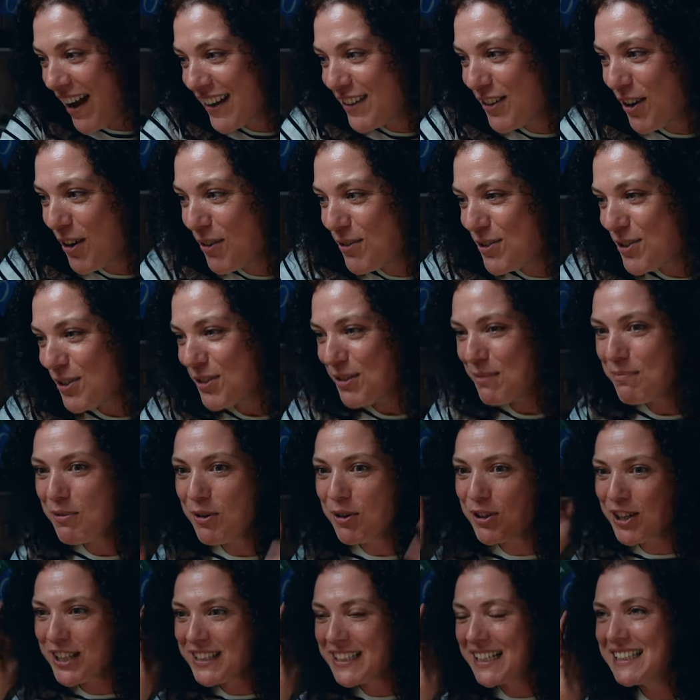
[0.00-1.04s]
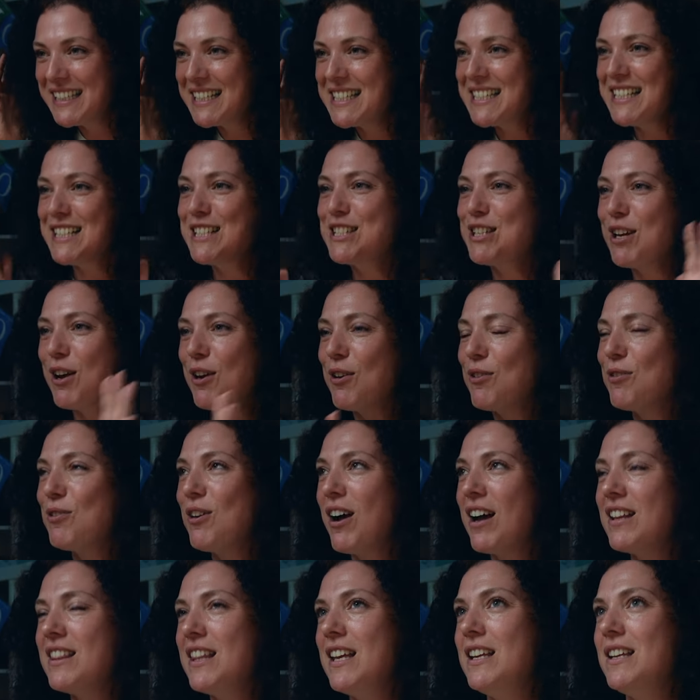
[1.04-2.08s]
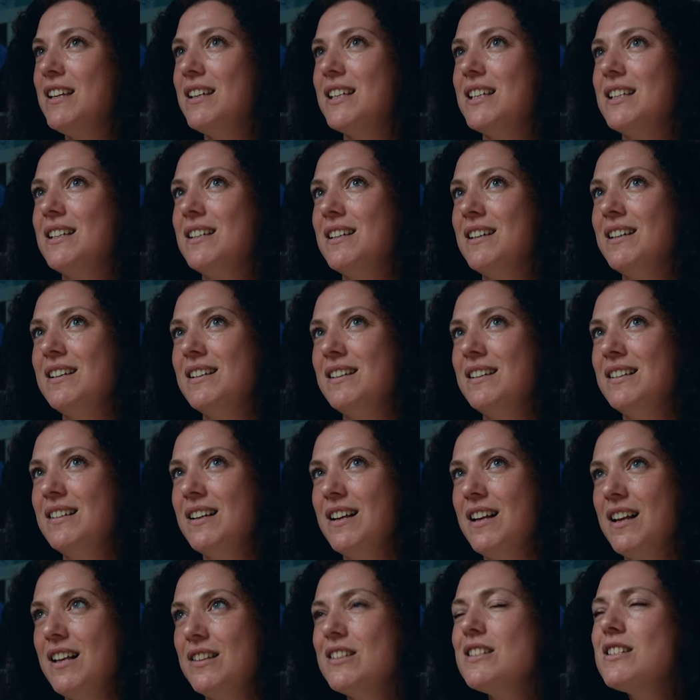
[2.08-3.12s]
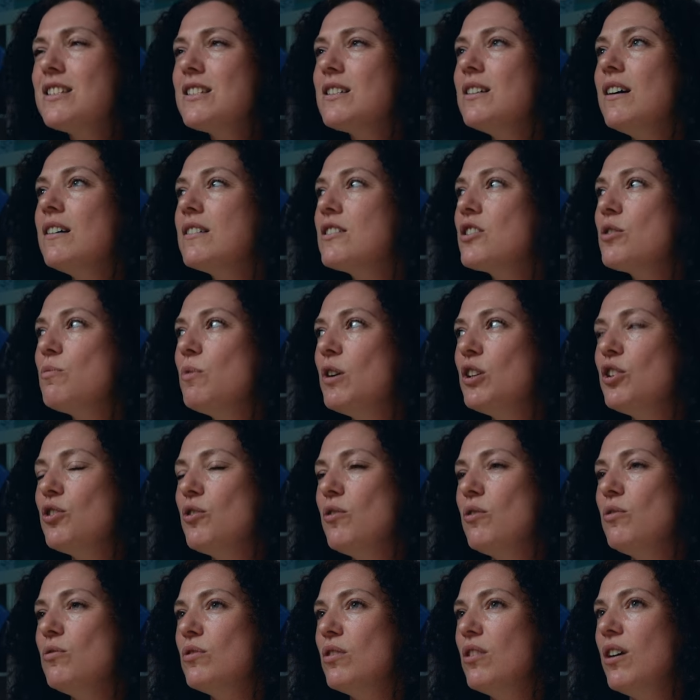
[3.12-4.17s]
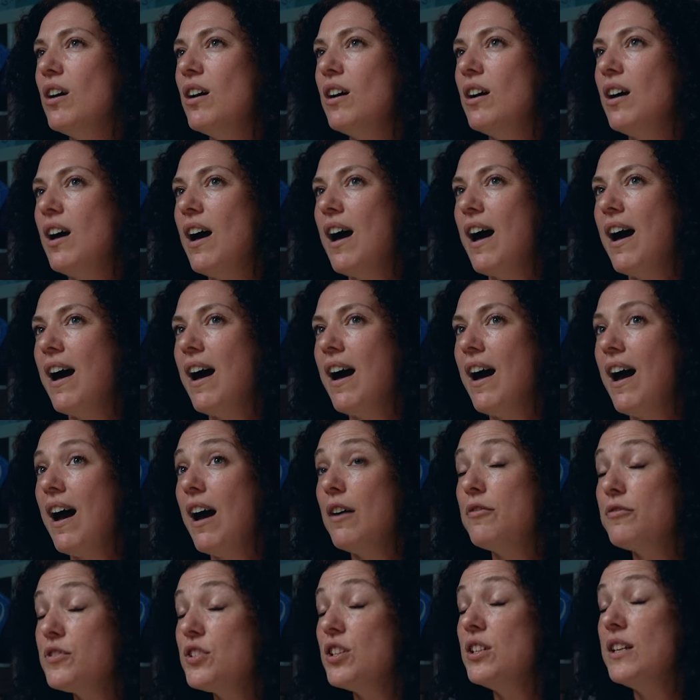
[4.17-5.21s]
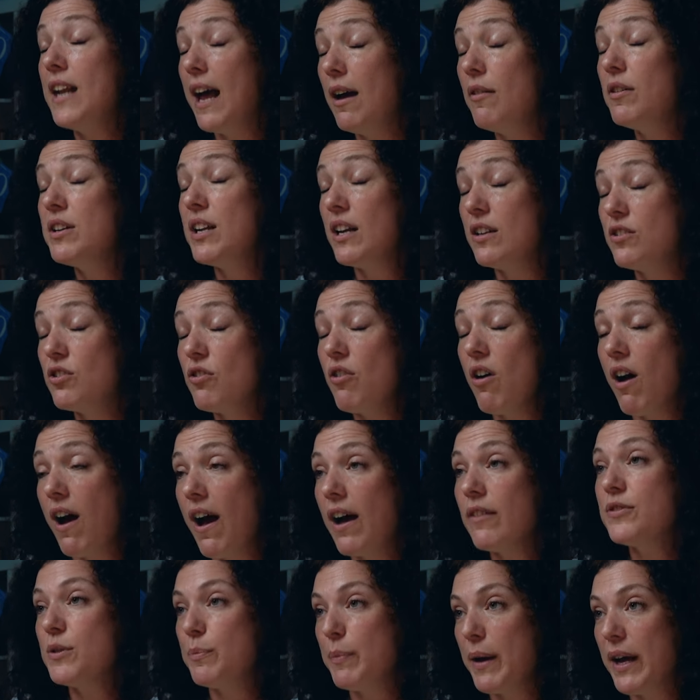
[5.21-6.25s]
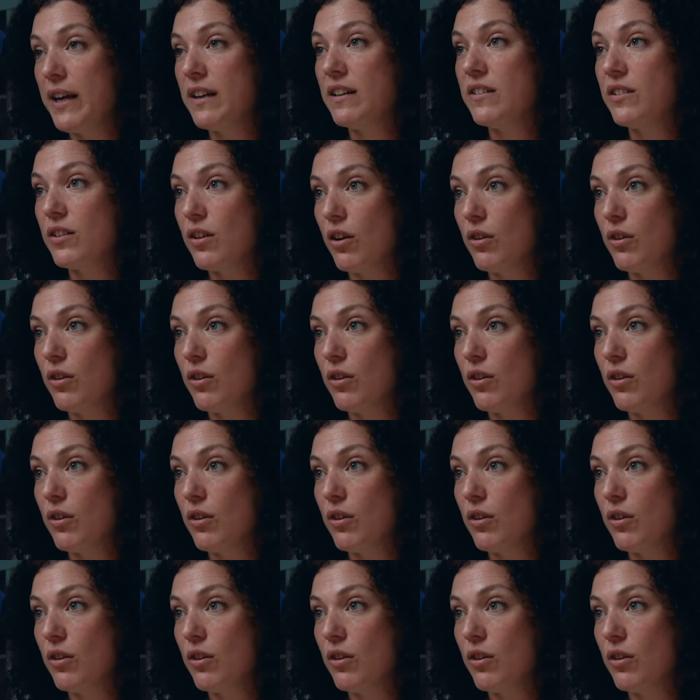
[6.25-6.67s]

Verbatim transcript: write notes on the book and then listen. So I think there's such a what you don't have to nowadays. You don't have to pay to